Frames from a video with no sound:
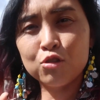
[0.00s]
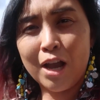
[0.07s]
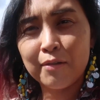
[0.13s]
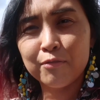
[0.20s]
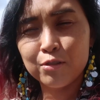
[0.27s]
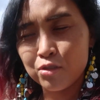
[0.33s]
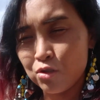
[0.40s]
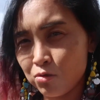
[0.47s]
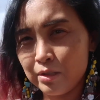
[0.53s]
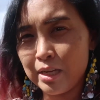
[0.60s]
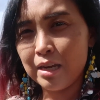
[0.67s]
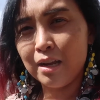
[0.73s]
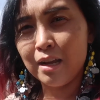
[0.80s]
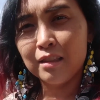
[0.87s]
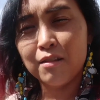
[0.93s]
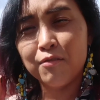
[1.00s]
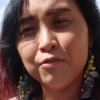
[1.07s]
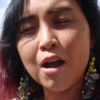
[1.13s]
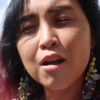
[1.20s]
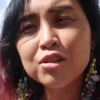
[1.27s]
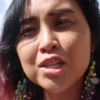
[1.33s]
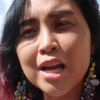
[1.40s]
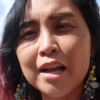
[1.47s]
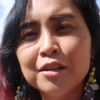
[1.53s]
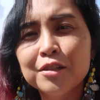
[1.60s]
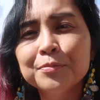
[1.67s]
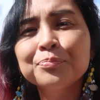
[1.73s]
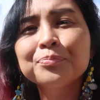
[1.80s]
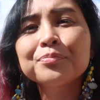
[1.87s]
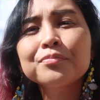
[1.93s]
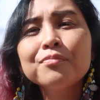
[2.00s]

Travel with Jewelyn on the vlog channel.